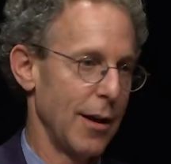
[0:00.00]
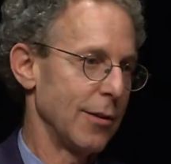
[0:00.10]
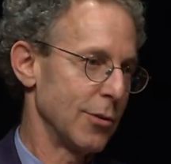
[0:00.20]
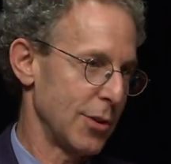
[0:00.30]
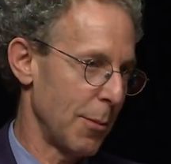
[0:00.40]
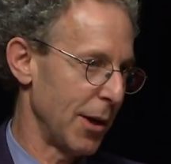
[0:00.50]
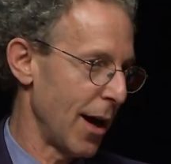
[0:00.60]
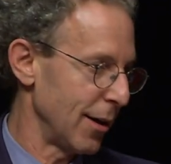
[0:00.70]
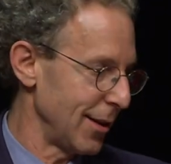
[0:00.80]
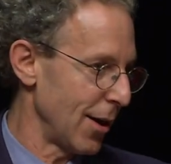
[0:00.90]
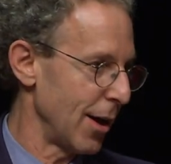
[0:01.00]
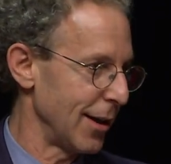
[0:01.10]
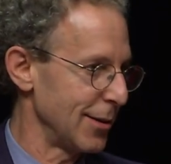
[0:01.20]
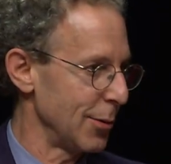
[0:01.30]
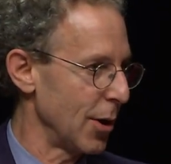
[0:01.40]
There's someone out in the
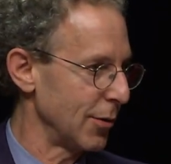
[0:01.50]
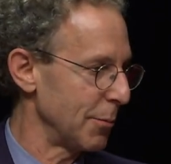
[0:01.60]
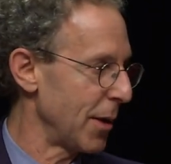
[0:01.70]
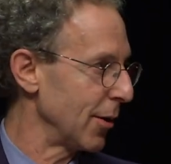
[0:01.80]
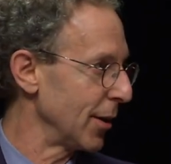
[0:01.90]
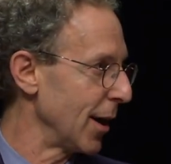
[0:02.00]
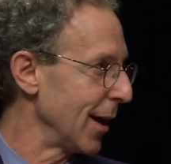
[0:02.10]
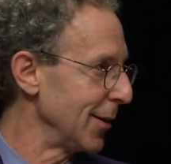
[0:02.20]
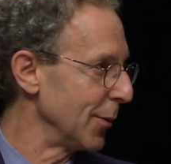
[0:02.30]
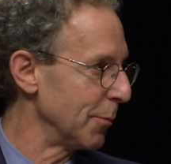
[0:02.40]
audience who knows it better than I do.